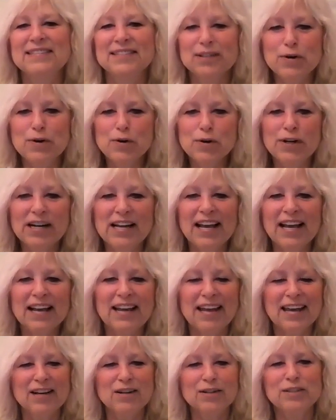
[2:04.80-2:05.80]
Google, I
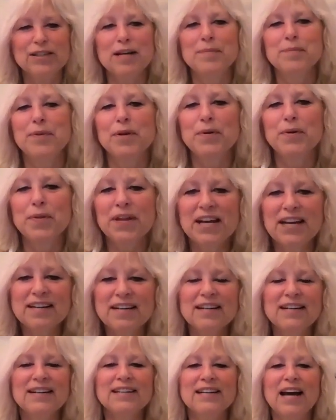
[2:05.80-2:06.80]
cannot upload
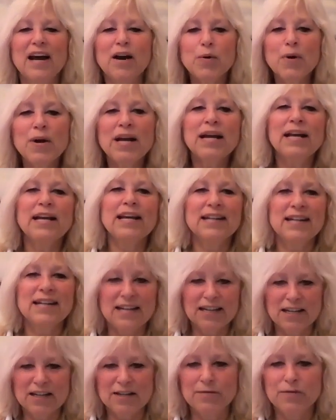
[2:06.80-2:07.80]
there now, and
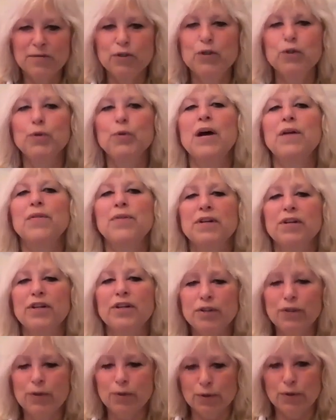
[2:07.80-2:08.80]
I have two other
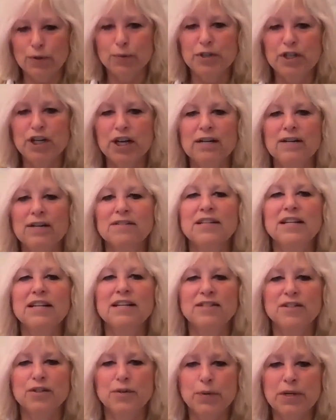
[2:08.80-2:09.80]
YouTube channels
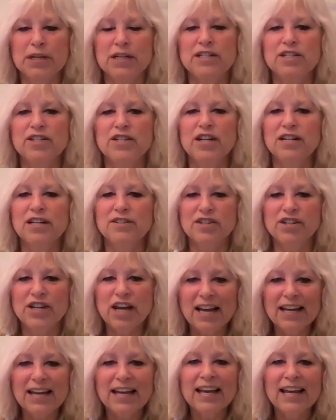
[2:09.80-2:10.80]
in Swedish and
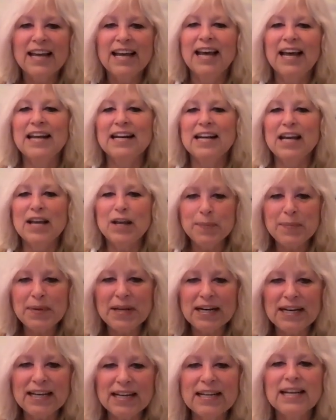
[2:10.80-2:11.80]
Czech, and
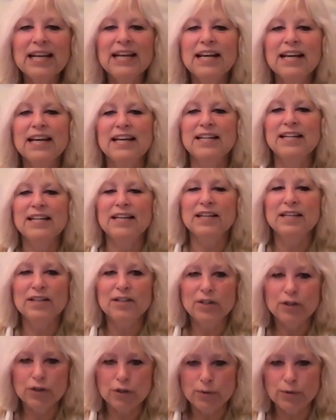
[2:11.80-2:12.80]
Emily had a
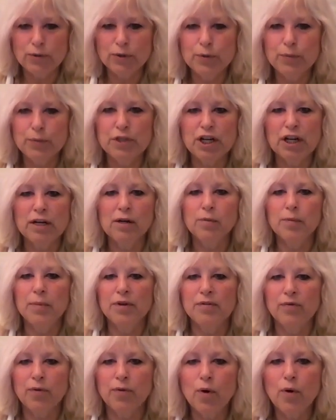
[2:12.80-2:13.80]
YouTube channel
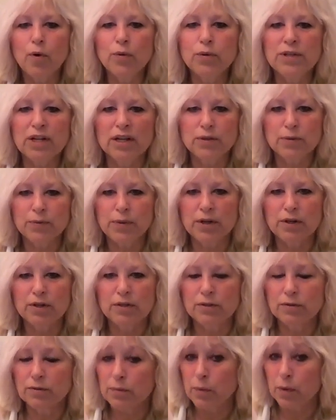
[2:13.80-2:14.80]
before that
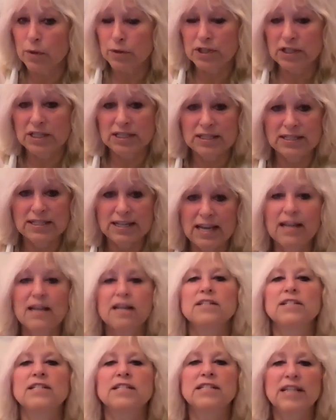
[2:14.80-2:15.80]
was
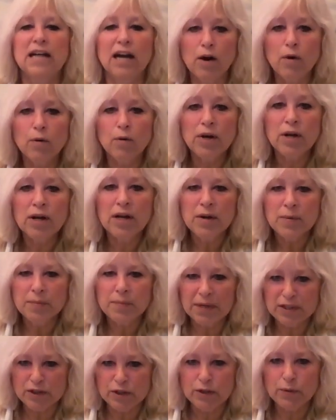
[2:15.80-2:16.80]
taken down,
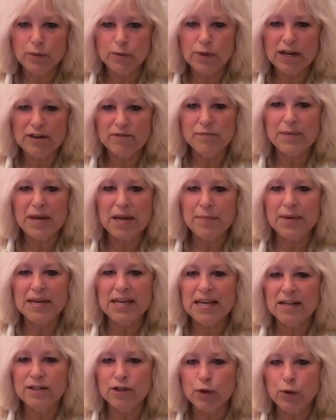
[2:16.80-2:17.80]
but you have maybe
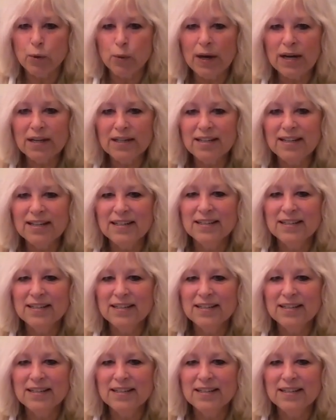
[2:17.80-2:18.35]
a new one?